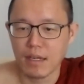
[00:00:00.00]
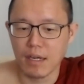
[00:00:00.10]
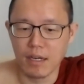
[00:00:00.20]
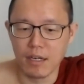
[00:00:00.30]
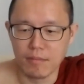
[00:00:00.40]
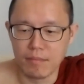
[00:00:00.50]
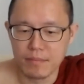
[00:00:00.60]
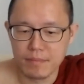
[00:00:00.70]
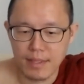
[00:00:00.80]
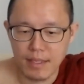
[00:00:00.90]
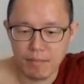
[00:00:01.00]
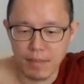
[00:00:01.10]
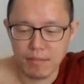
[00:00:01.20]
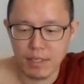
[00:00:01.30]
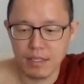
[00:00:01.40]

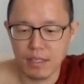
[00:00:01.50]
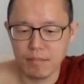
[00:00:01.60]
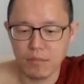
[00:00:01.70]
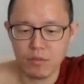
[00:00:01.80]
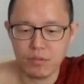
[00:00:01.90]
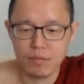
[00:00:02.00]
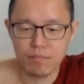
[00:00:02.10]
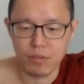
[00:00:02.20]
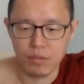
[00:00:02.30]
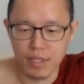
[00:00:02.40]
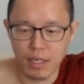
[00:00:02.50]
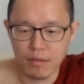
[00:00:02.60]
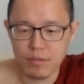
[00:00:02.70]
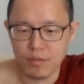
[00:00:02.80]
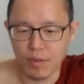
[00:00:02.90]
But the most
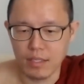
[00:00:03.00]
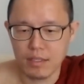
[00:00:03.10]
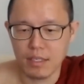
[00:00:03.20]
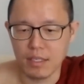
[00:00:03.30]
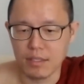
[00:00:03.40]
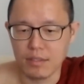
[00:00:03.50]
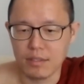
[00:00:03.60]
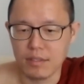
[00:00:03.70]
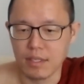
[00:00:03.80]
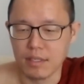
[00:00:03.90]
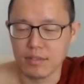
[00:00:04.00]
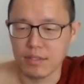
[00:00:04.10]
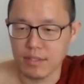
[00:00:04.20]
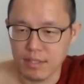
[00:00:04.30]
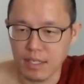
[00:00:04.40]
pronounced one is the
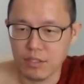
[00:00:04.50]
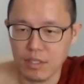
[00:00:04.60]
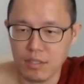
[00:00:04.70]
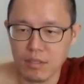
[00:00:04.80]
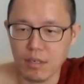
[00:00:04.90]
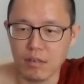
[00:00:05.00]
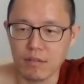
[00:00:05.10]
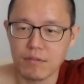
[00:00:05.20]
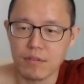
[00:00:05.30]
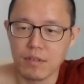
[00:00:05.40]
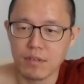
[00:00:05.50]
cessation of